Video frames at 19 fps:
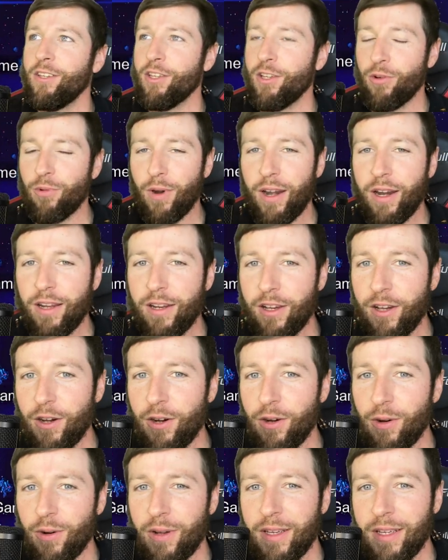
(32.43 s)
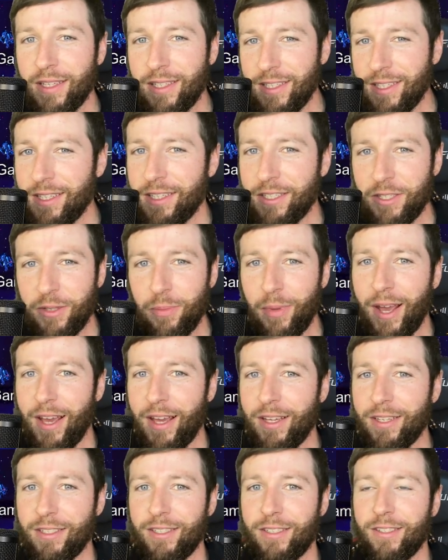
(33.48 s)
you're ready to go kick some
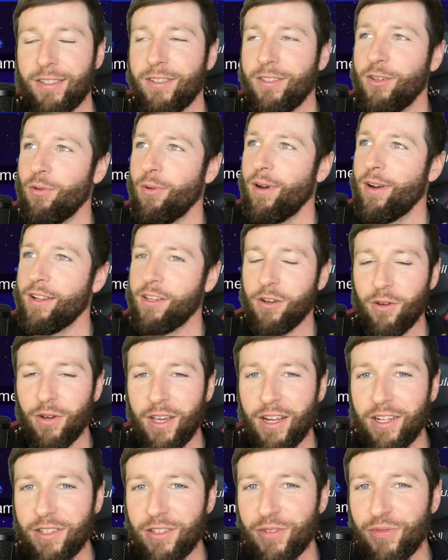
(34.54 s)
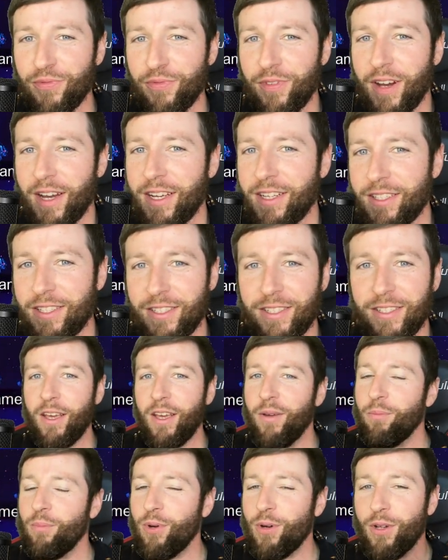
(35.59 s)
ass, you're ready to go get in some fights
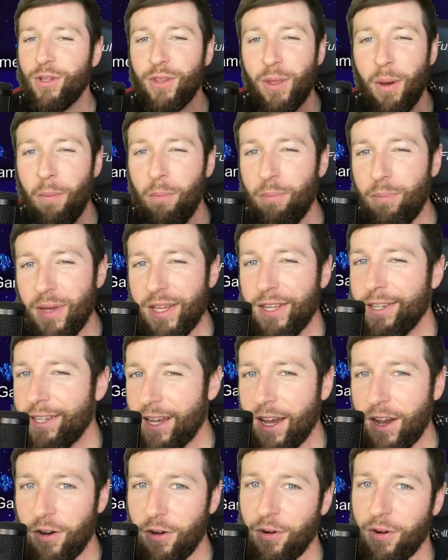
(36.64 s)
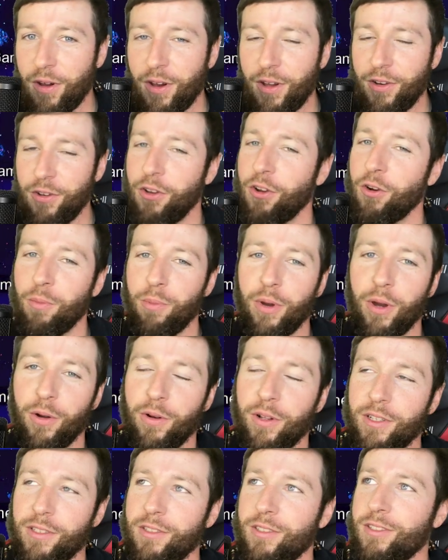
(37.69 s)
and put the beat down on your
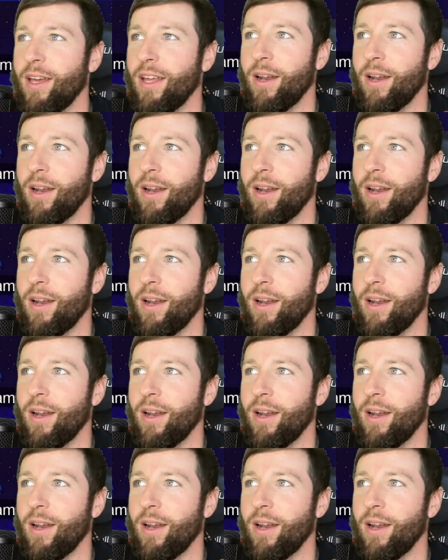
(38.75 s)
opponents.